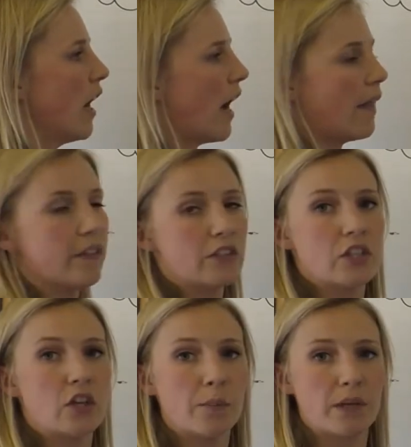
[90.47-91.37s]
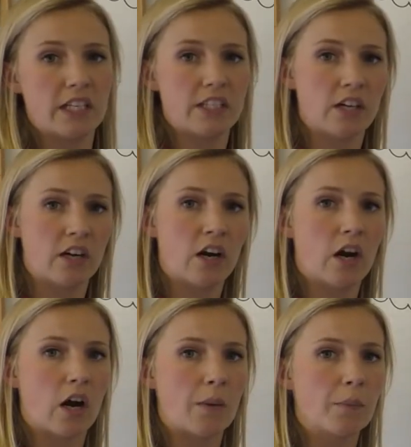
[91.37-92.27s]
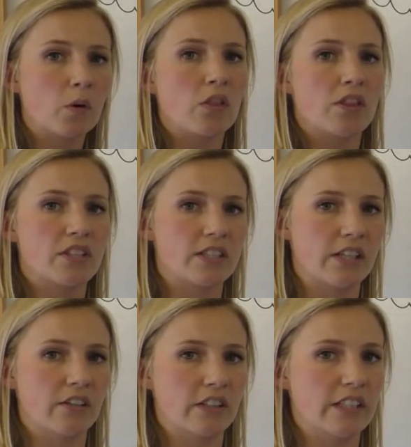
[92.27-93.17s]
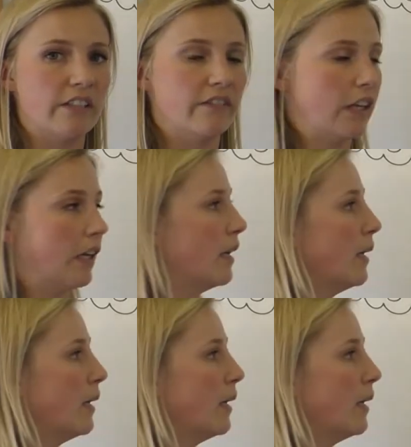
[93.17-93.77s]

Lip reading: and the denominator are both still even,